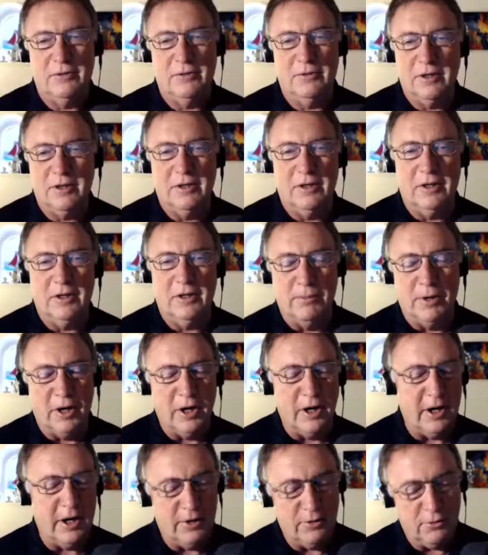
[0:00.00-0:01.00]

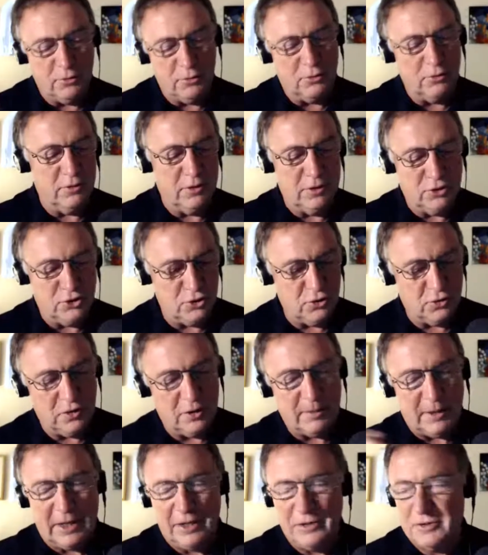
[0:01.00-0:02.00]
admire or enjoy
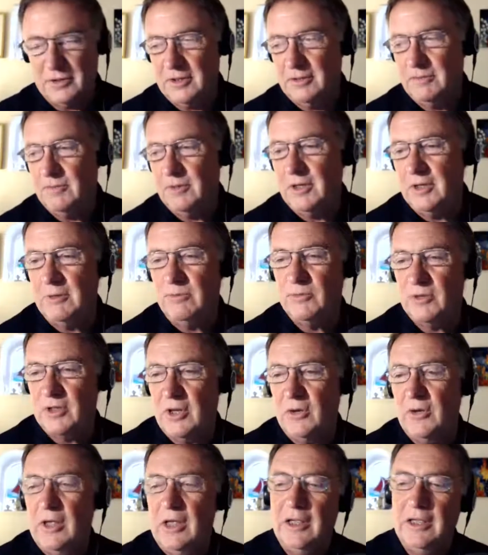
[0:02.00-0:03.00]
about him. So
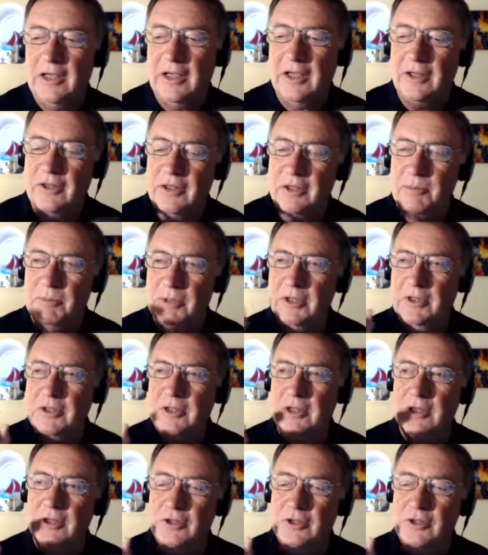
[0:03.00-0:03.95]
yeah, I think because it is